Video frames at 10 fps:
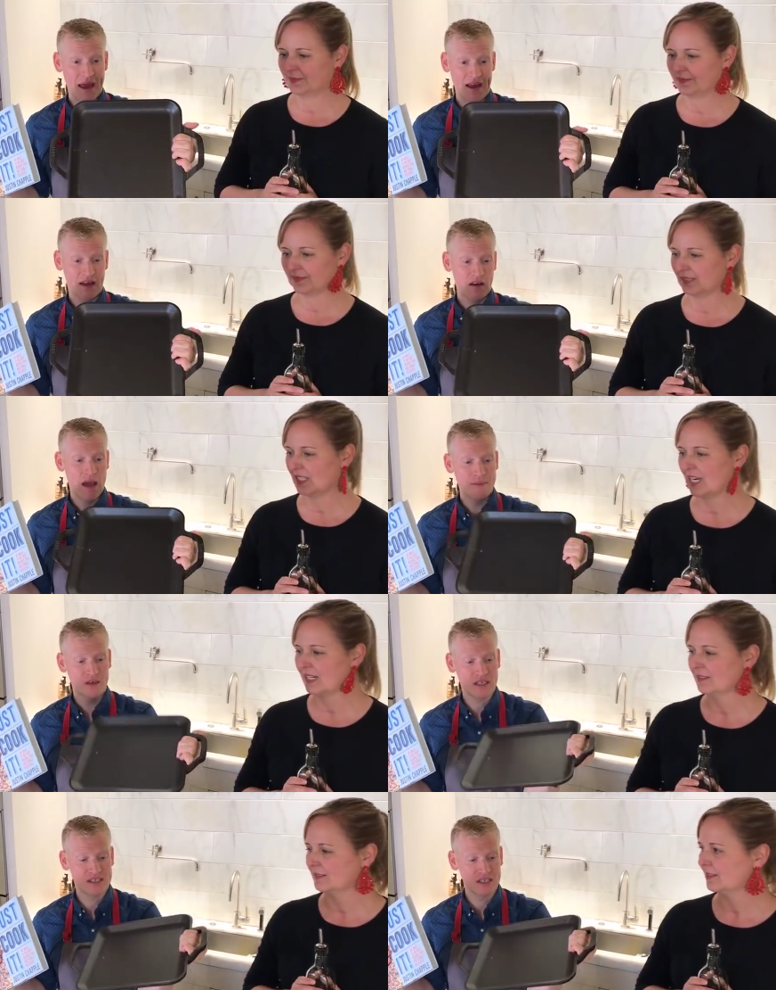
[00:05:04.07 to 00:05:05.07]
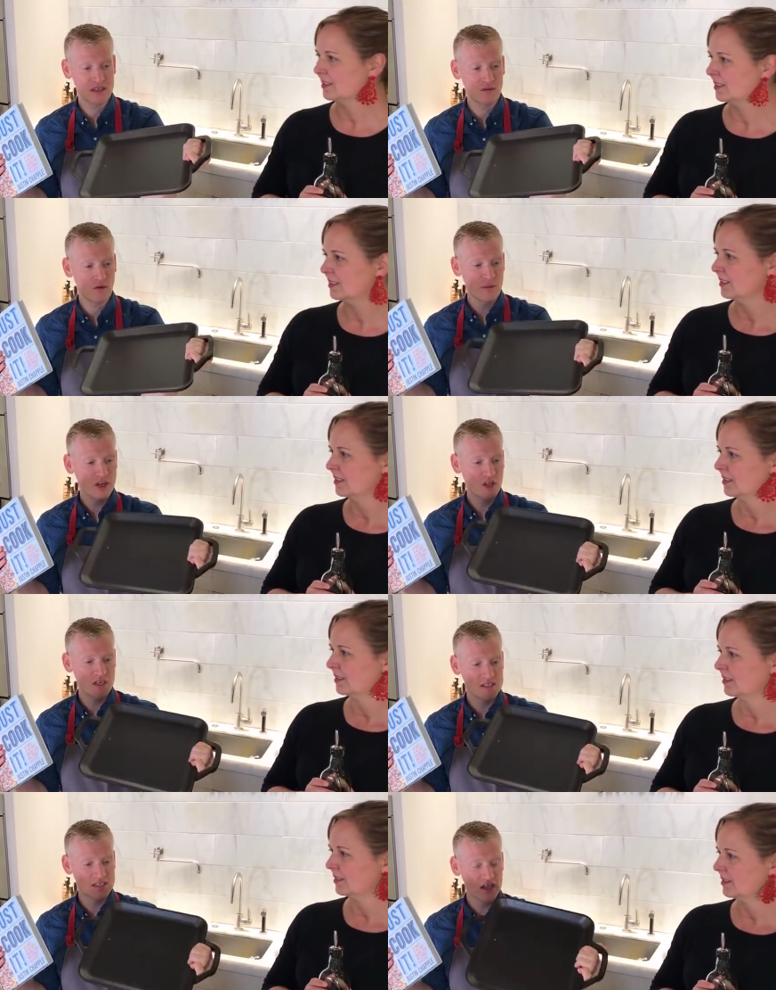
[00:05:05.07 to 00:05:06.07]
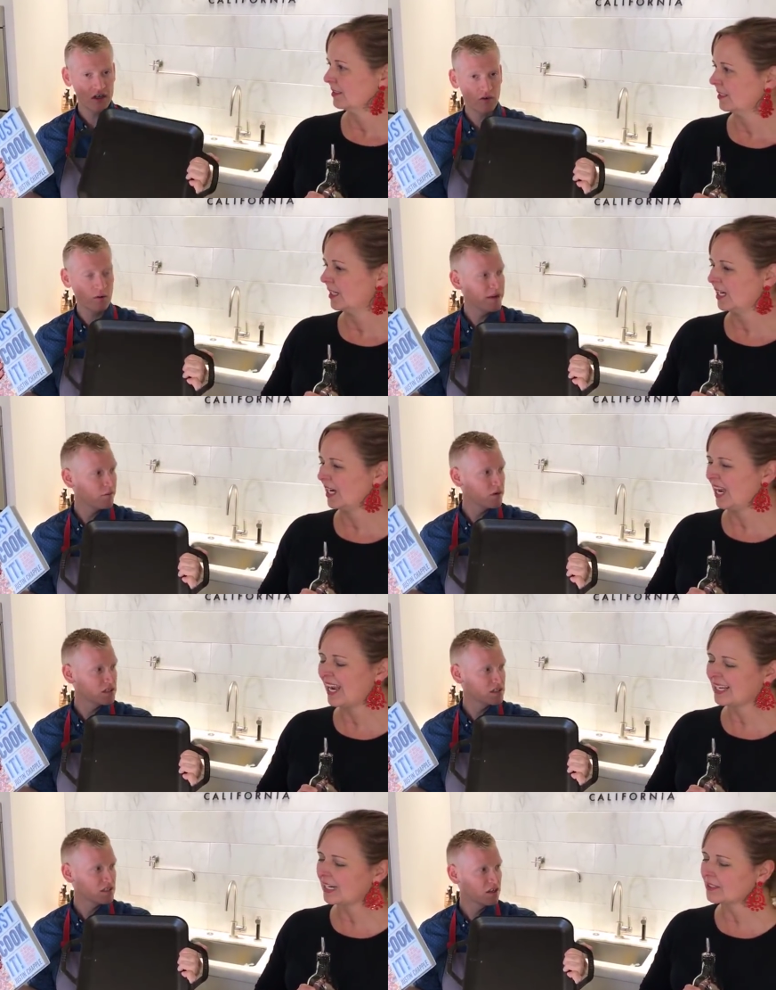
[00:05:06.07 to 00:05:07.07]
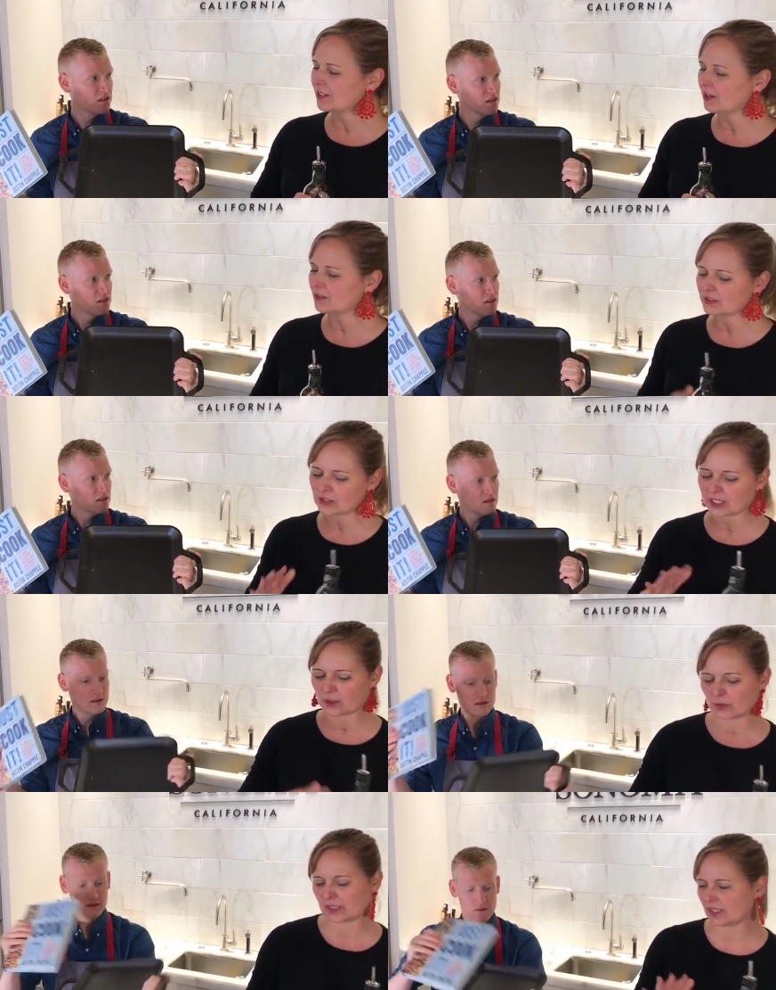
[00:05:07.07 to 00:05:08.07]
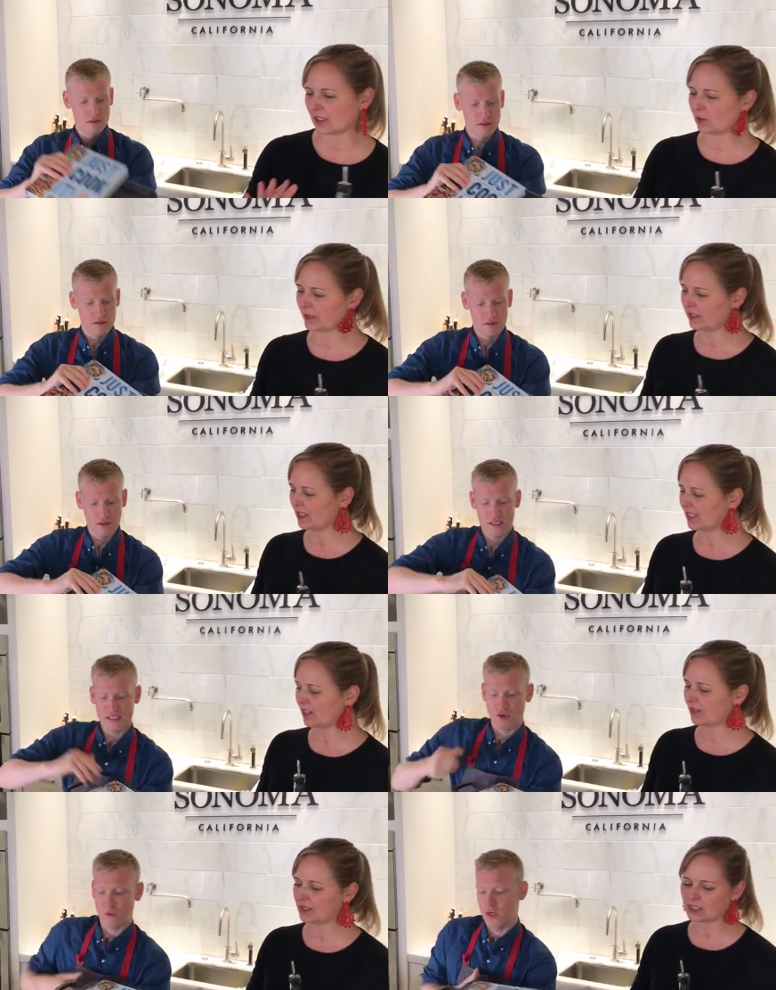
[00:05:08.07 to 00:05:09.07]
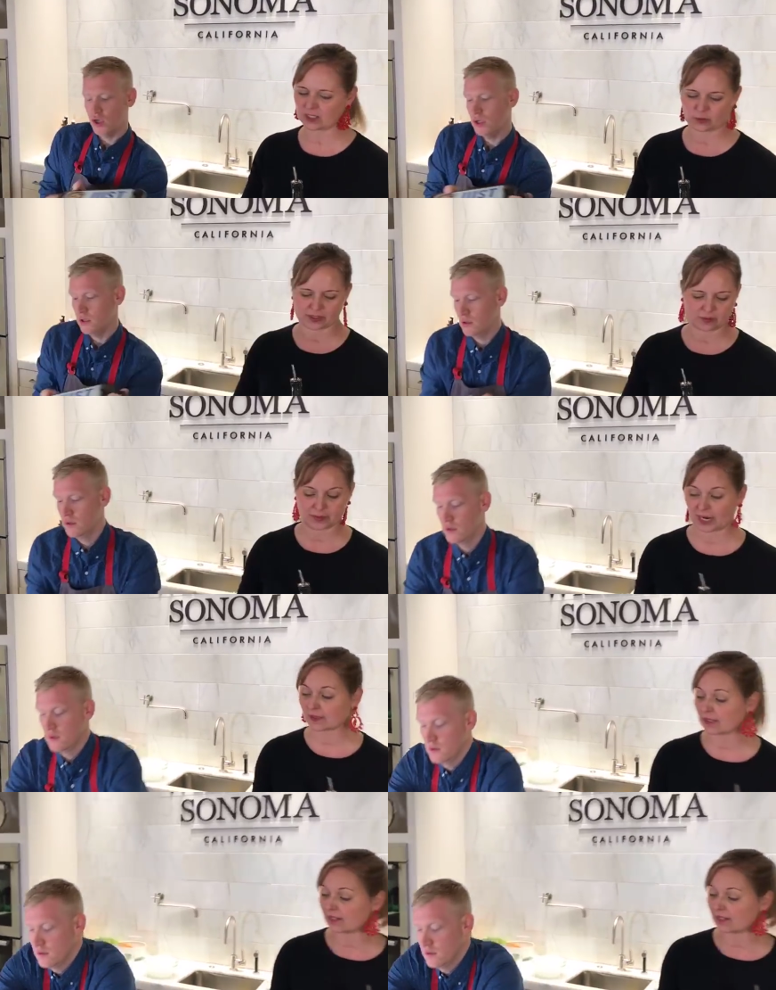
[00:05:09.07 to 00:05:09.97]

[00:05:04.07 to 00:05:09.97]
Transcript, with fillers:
Speaker 1: pan. I mean, is it? A, are we calling it a skillet, grill pan? Yeah, I, you
Speaker 2: know, there's like a grill and a griddle. I it's call this the griddle, but I